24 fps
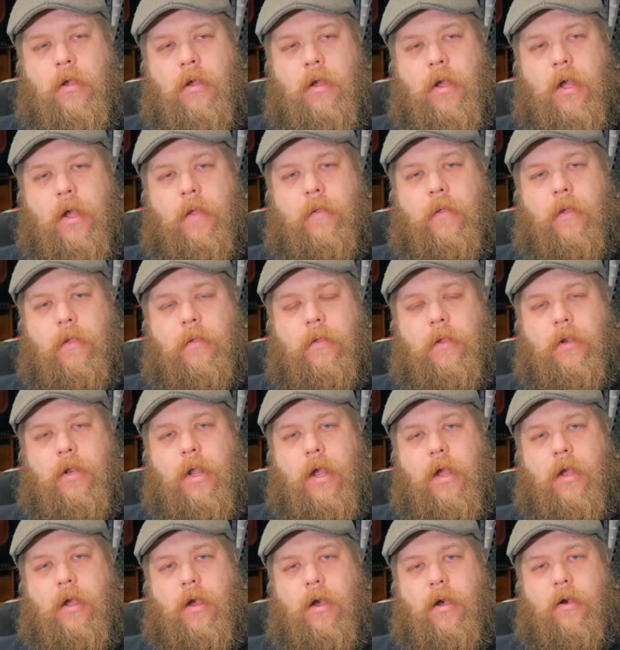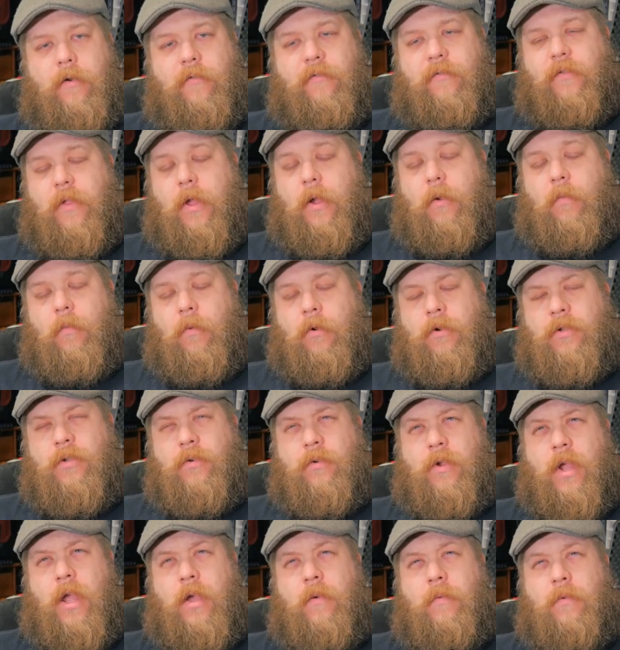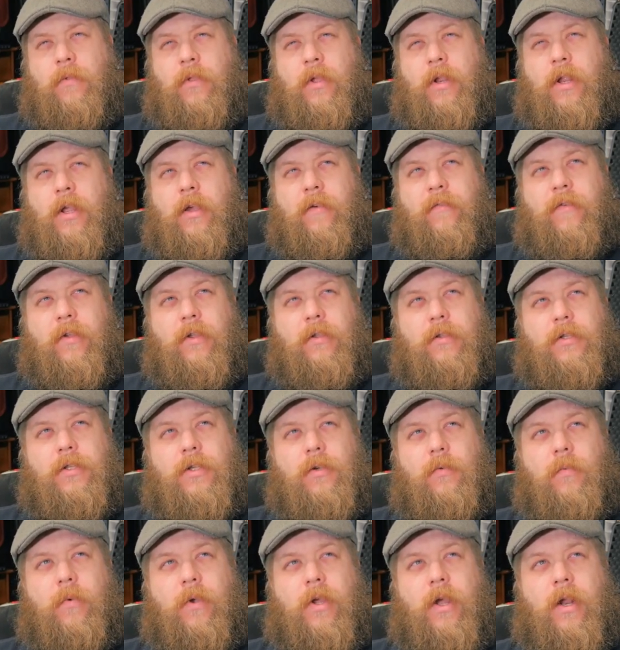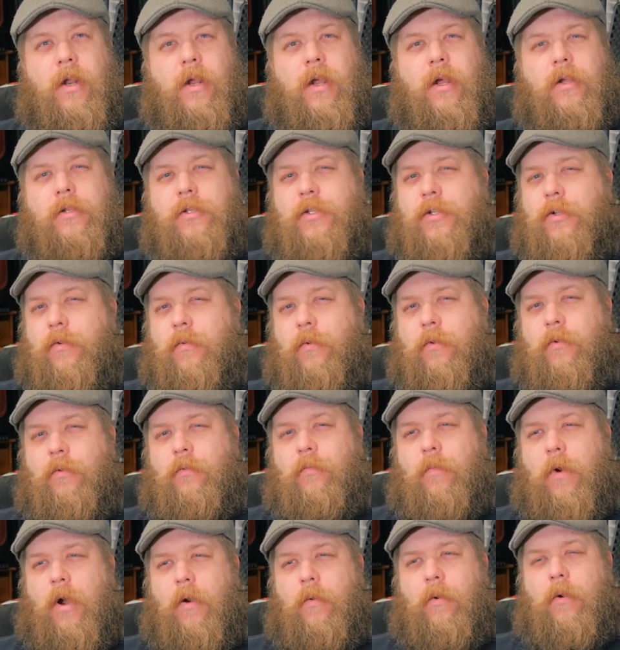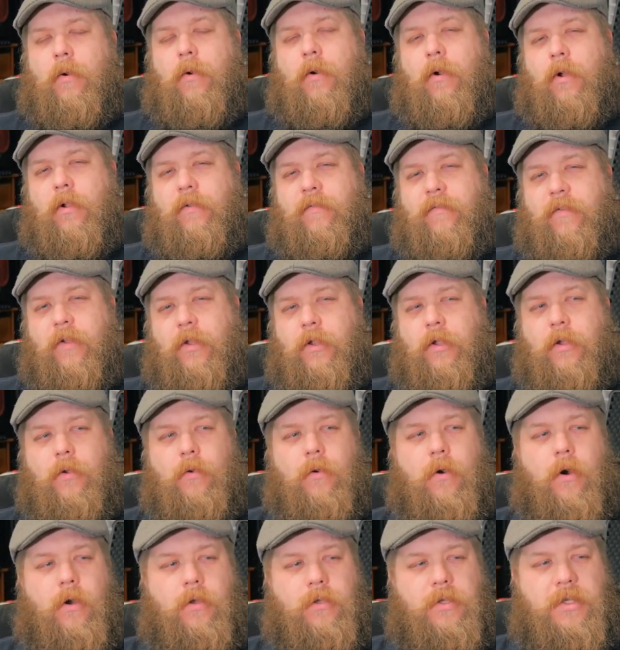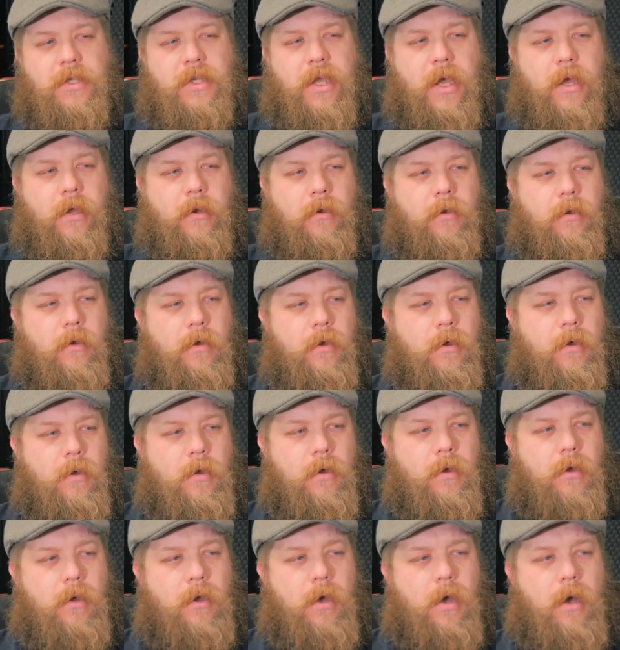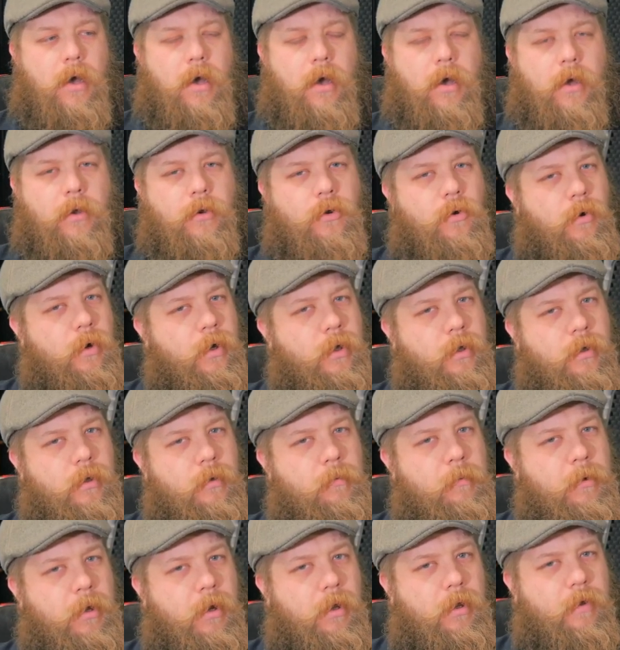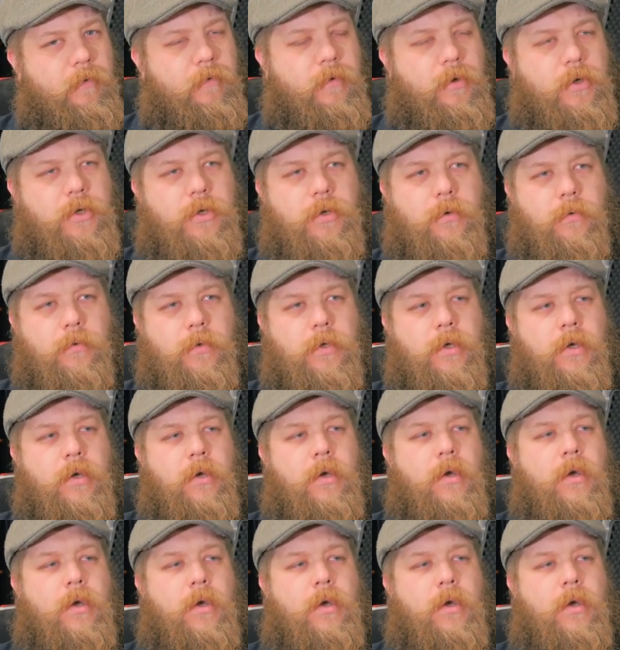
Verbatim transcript: And then the day of, they weren't okay with any of it. So we kind of got screwed while we were on venue, on set, uh, during the middle of the shoot.